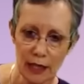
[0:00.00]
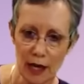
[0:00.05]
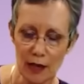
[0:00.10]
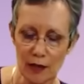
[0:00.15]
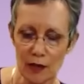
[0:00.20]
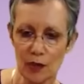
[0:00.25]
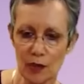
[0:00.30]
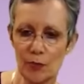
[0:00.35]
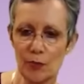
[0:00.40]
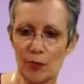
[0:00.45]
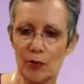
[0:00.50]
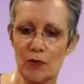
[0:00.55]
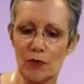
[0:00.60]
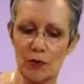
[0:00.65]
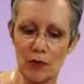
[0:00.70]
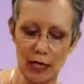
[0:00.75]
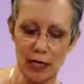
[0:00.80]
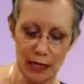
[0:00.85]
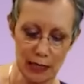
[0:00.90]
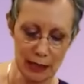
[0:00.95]
And the
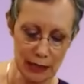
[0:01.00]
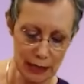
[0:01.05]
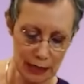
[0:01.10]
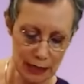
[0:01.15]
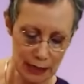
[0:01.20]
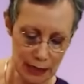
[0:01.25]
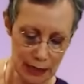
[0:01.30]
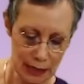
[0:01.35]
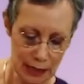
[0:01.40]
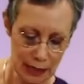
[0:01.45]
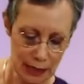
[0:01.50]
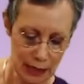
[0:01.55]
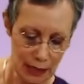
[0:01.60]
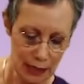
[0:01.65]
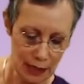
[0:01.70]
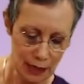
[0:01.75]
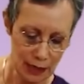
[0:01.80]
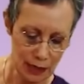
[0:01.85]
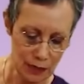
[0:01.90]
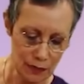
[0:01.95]
point
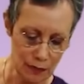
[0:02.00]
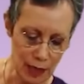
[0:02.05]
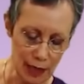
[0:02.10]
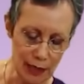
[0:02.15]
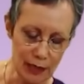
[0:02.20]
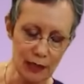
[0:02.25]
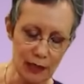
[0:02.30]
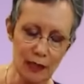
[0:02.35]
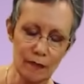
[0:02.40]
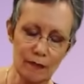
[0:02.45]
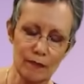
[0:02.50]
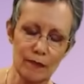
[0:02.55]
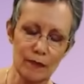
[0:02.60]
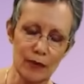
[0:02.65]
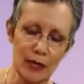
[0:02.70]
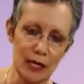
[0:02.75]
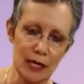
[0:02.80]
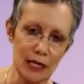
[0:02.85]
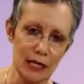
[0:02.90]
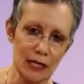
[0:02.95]
is right at the
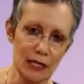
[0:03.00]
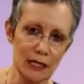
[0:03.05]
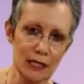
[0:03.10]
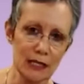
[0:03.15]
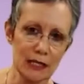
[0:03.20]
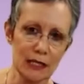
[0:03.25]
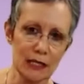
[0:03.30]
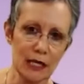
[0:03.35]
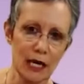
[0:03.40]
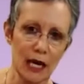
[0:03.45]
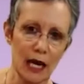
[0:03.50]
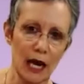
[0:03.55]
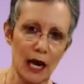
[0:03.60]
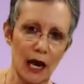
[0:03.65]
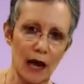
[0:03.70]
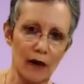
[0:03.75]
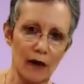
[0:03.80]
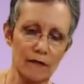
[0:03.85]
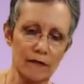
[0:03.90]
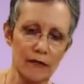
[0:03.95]
base
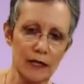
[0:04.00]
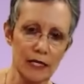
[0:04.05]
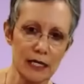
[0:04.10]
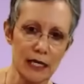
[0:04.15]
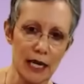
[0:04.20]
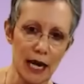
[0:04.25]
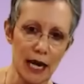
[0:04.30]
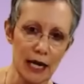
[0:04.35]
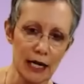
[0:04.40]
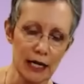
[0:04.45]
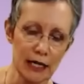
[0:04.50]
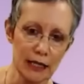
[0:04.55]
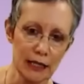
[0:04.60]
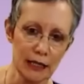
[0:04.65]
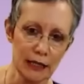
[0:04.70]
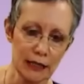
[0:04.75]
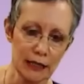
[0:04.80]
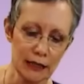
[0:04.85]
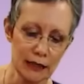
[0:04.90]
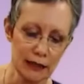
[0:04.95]
of the neck,
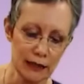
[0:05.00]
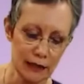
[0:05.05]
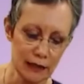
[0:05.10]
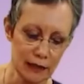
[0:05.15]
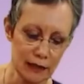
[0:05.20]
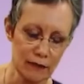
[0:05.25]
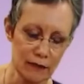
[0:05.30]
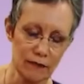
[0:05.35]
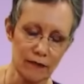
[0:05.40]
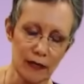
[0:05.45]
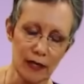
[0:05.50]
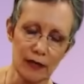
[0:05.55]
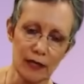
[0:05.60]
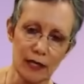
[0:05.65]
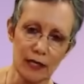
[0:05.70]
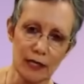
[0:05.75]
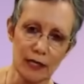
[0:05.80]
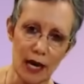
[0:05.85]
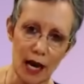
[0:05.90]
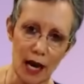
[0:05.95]
at the
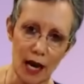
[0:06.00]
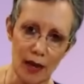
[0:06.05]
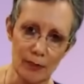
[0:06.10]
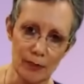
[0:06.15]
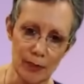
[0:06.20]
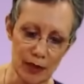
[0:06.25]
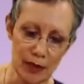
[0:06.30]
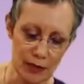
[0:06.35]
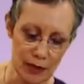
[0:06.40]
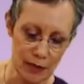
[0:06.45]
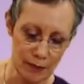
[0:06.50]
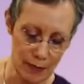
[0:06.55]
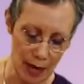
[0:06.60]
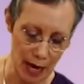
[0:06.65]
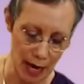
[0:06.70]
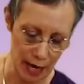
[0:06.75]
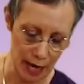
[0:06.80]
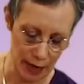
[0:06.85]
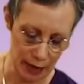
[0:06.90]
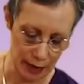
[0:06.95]
very top of the
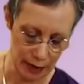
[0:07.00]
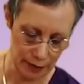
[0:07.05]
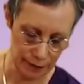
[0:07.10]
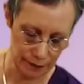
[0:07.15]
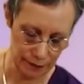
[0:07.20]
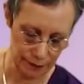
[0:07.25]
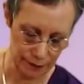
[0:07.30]
back.